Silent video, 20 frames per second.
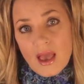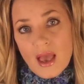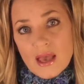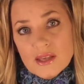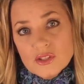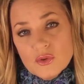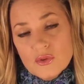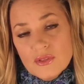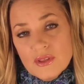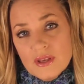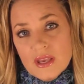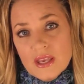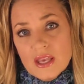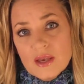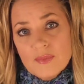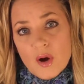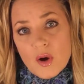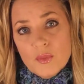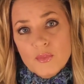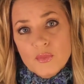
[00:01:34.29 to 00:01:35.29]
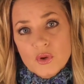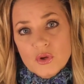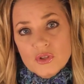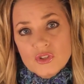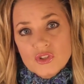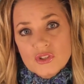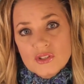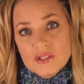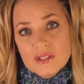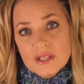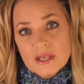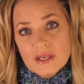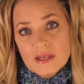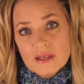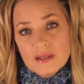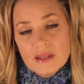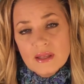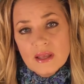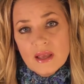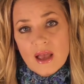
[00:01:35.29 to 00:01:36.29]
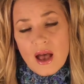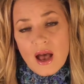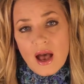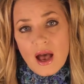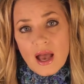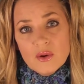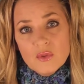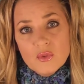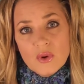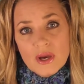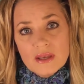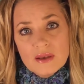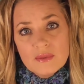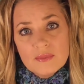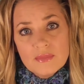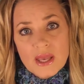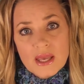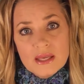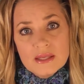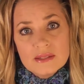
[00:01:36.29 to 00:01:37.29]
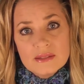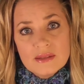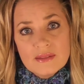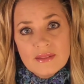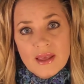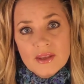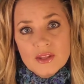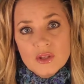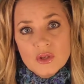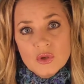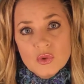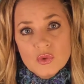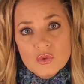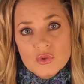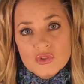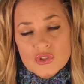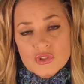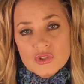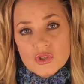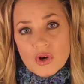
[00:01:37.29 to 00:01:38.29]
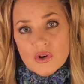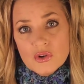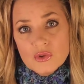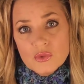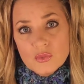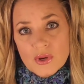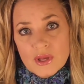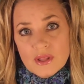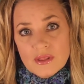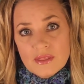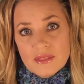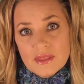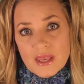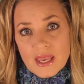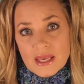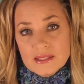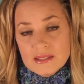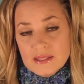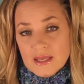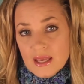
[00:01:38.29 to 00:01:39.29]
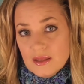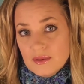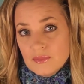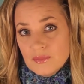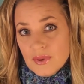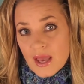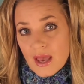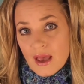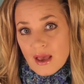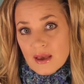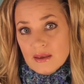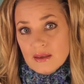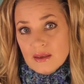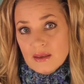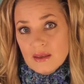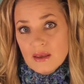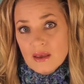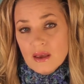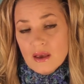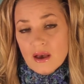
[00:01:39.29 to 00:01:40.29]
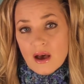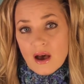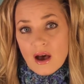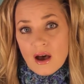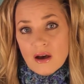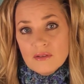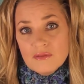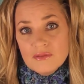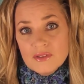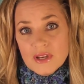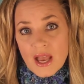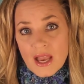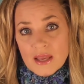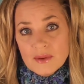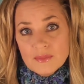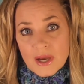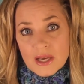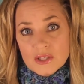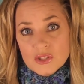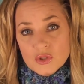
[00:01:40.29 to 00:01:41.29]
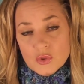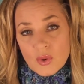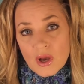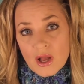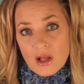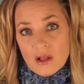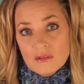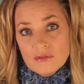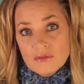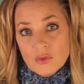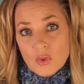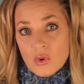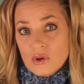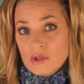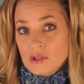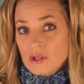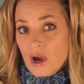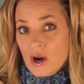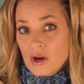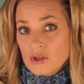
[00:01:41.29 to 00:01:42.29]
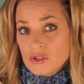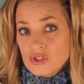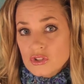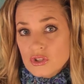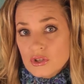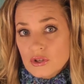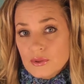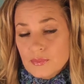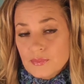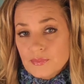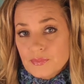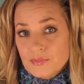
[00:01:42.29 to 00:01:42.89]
As you're thinking about purchasing, I recommend that you start with a 10-pack of 9 by 12 or larger.